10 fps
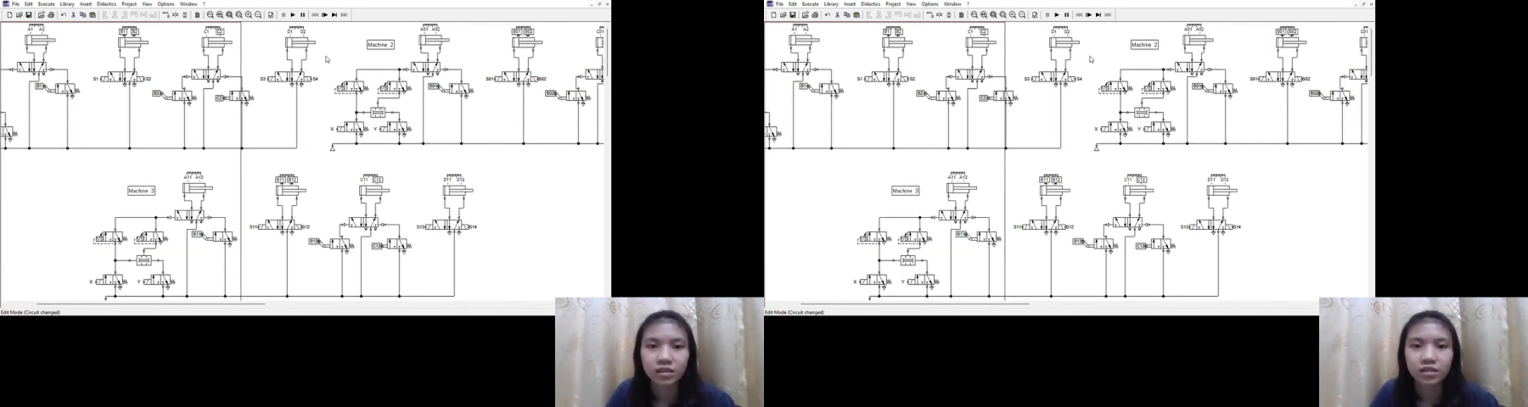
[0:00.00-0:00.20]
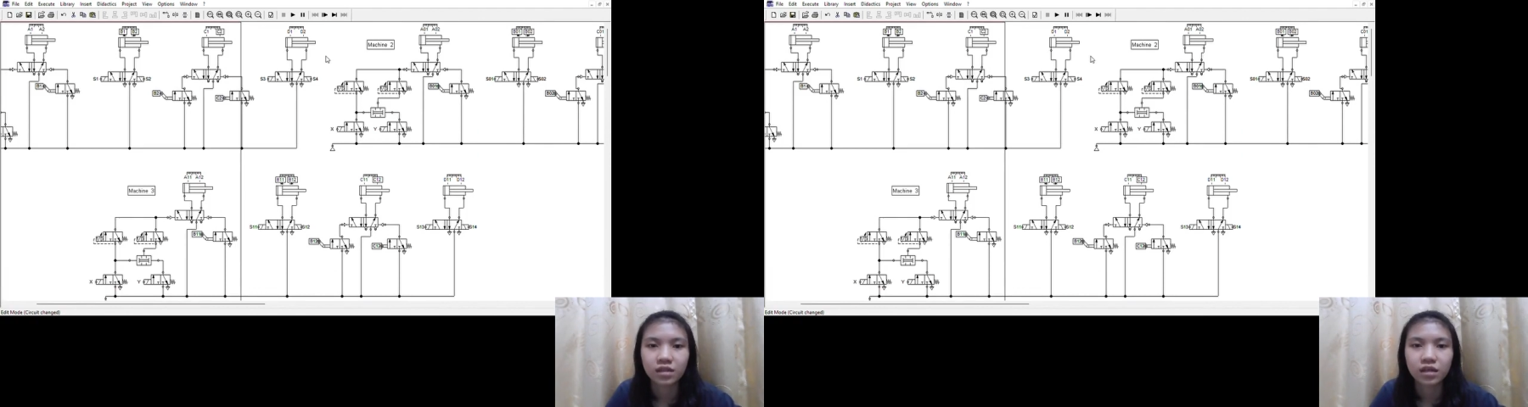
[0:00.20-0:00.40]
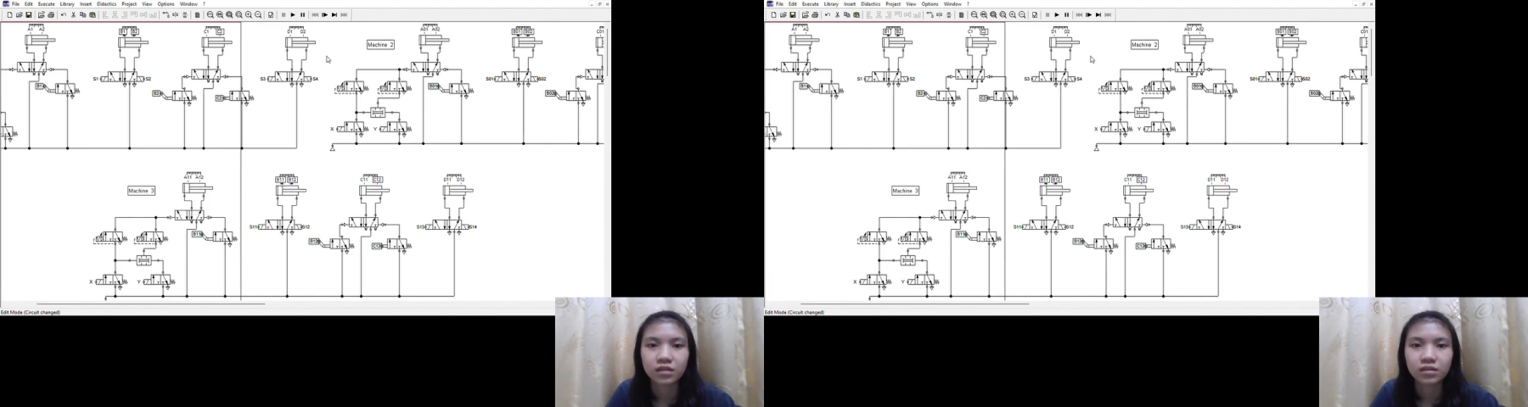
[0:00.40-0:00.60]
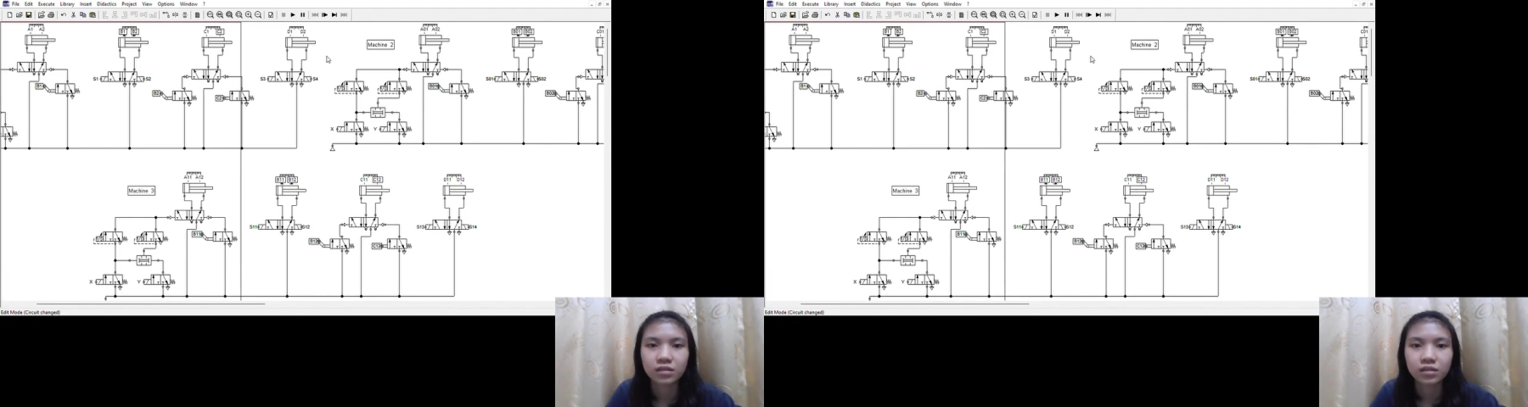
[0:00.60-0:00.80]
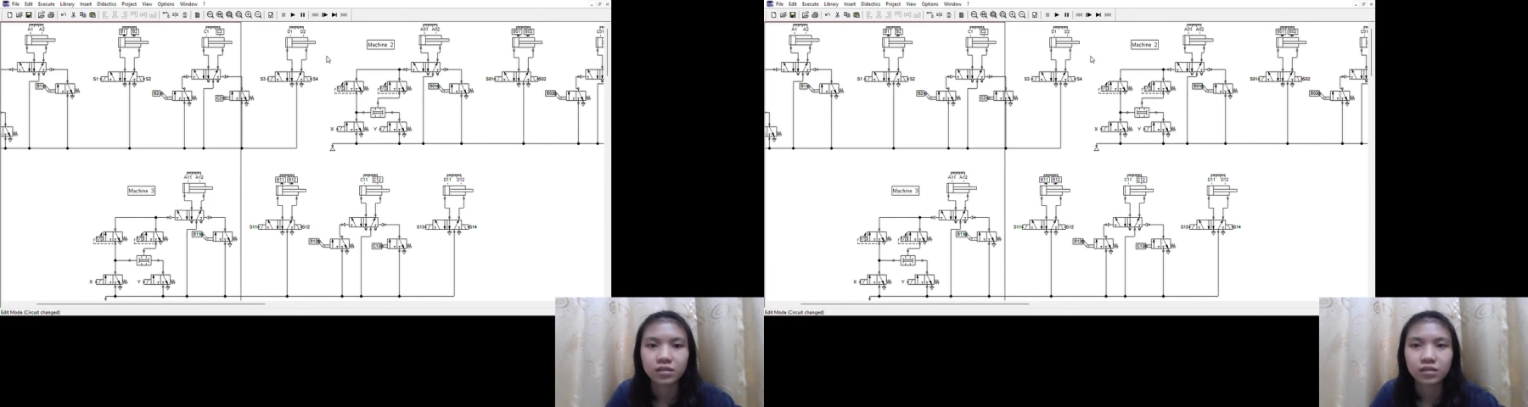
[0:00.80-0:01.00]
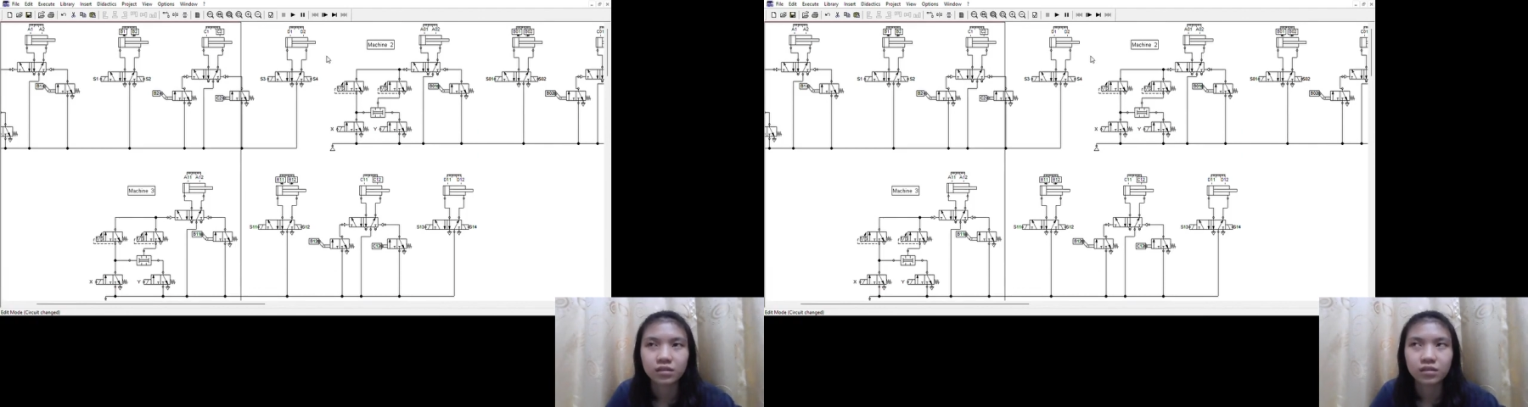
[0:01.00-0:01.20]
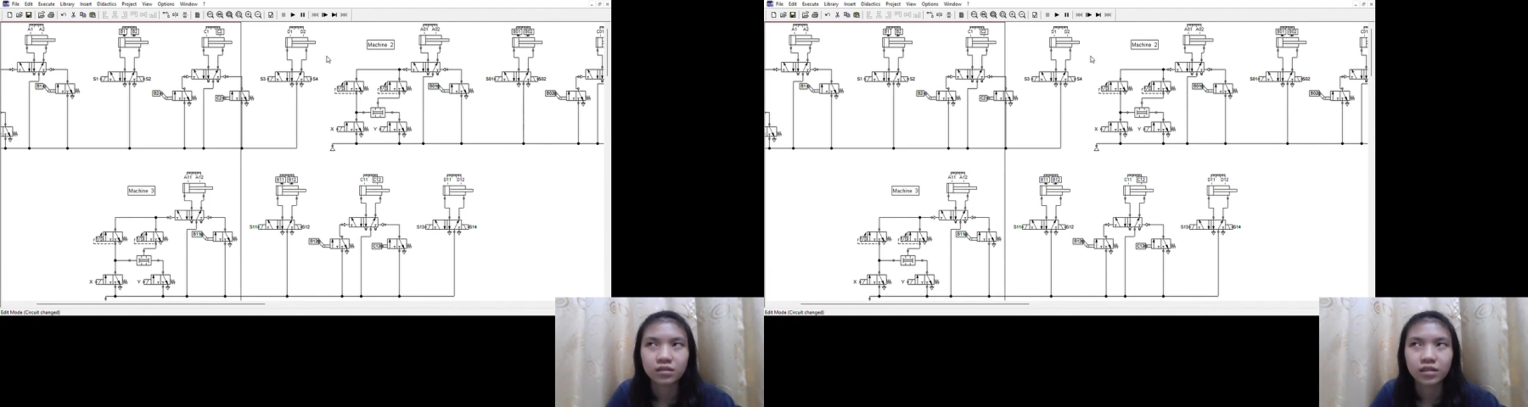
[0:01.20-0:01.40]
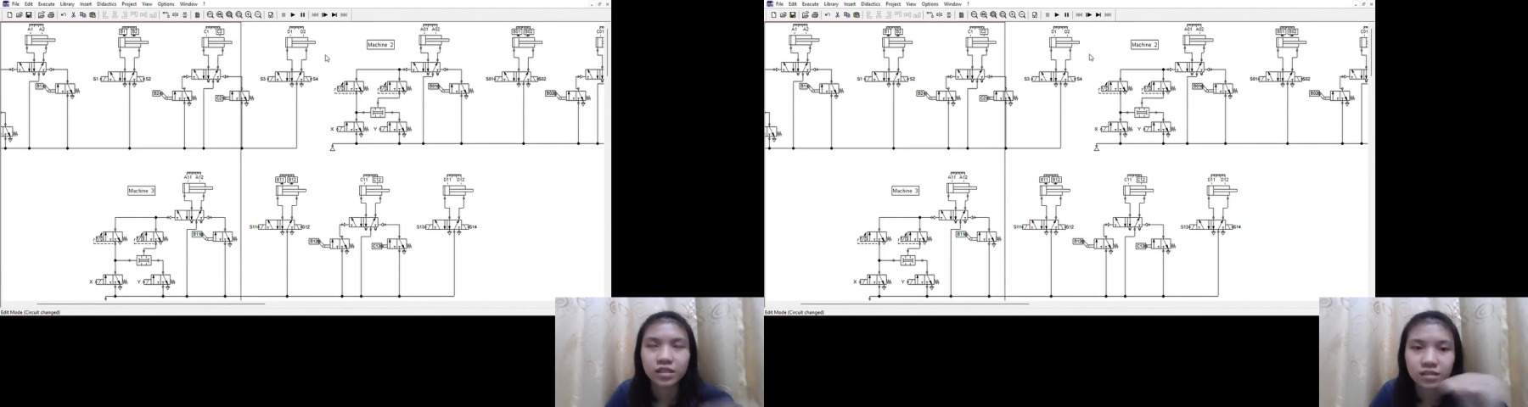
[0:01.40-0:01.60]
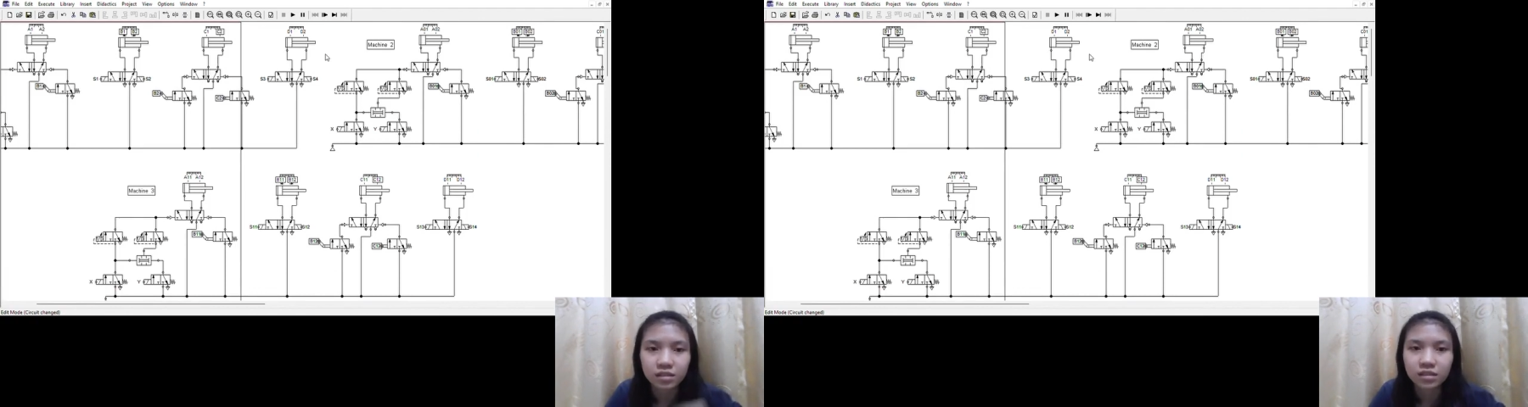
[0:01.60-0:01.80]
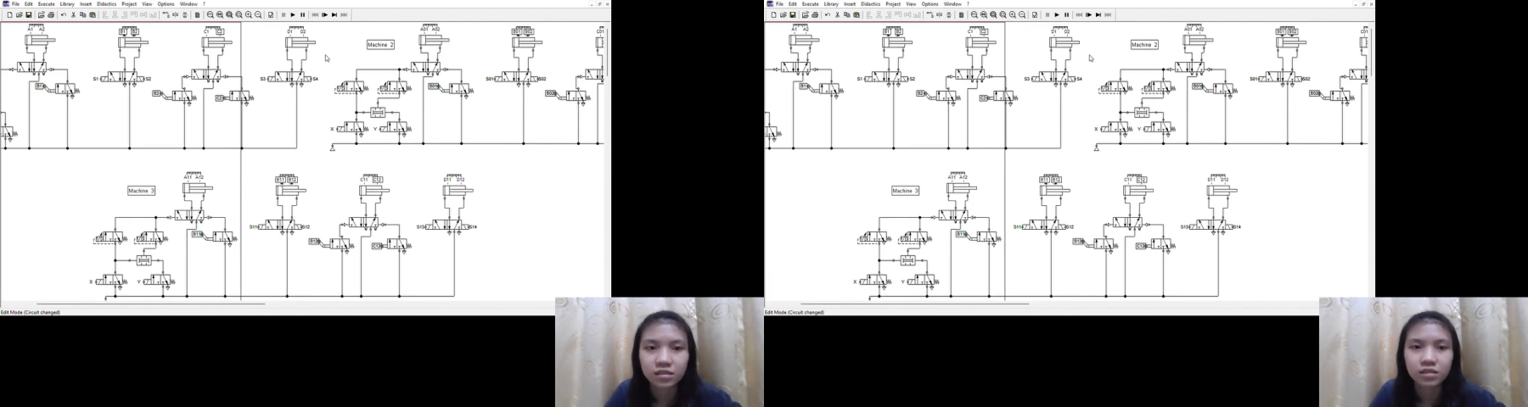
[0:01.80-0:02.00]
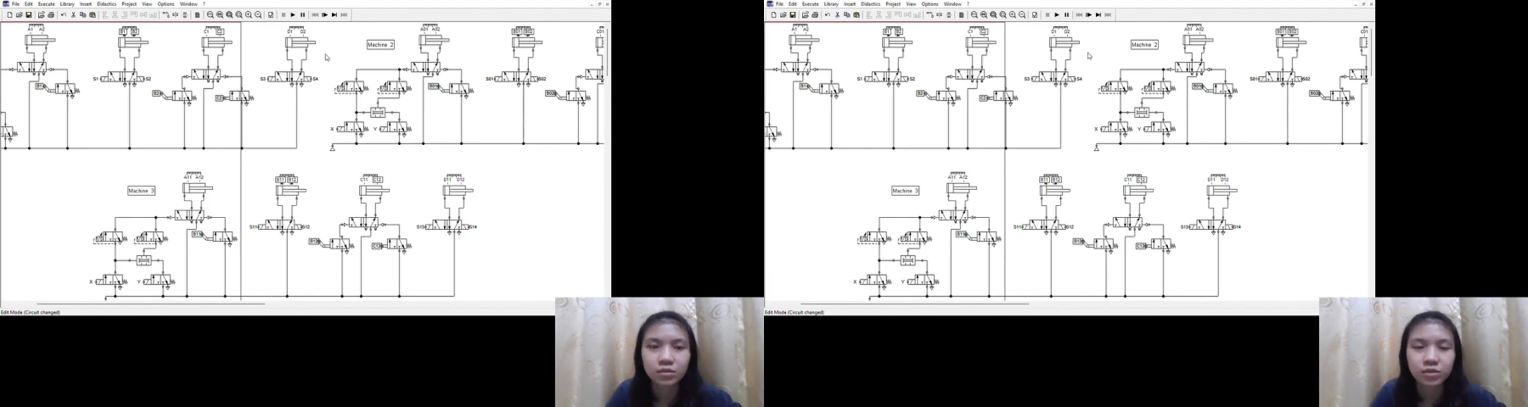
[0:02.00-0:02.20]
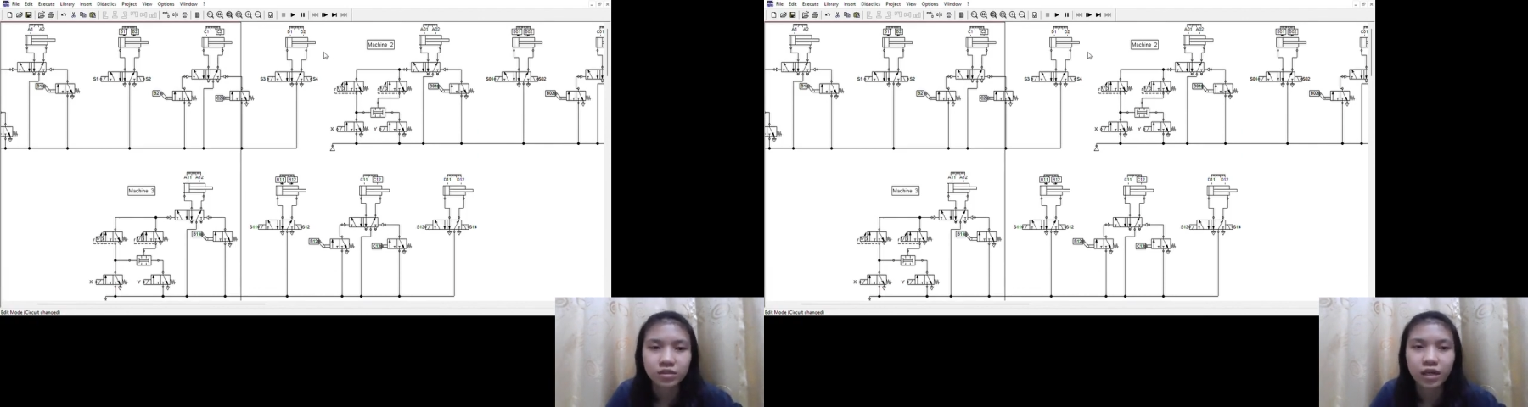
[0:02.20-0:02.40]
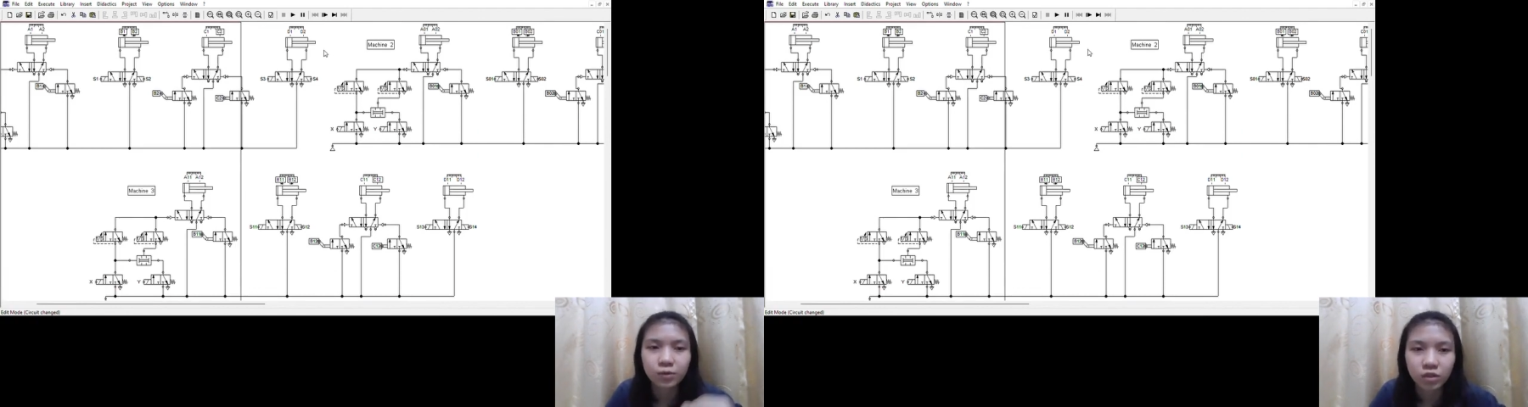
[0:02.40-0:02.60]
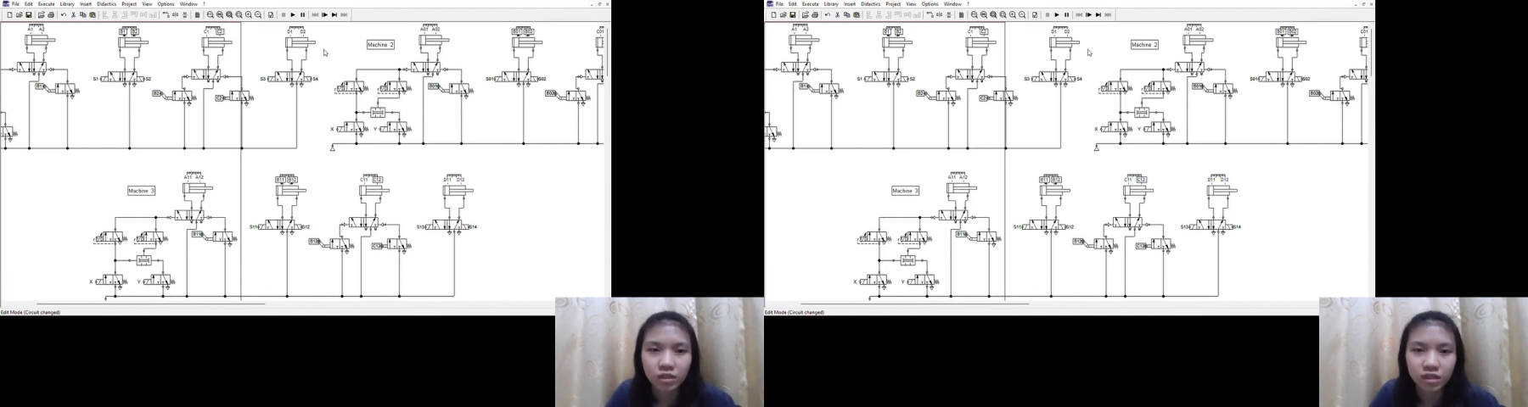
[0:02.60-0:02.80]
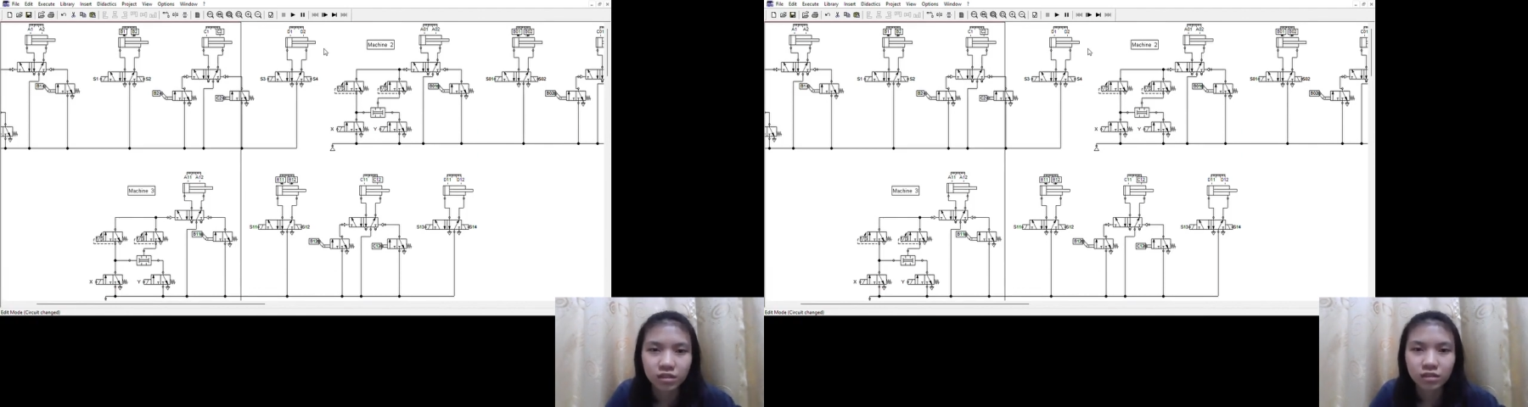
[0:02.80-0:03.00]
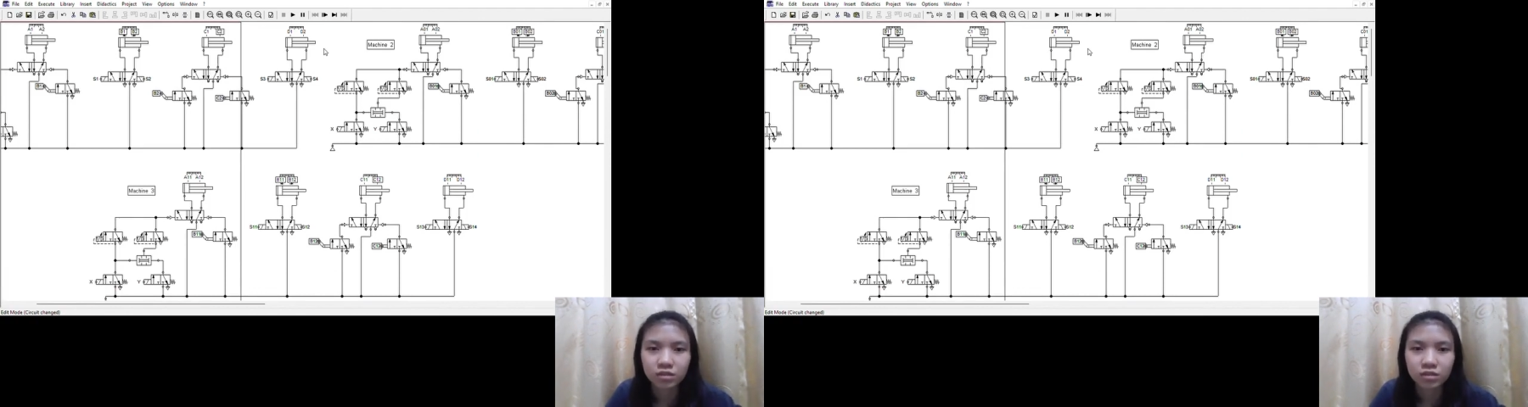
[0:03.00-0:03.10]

then the next cylinder will start working.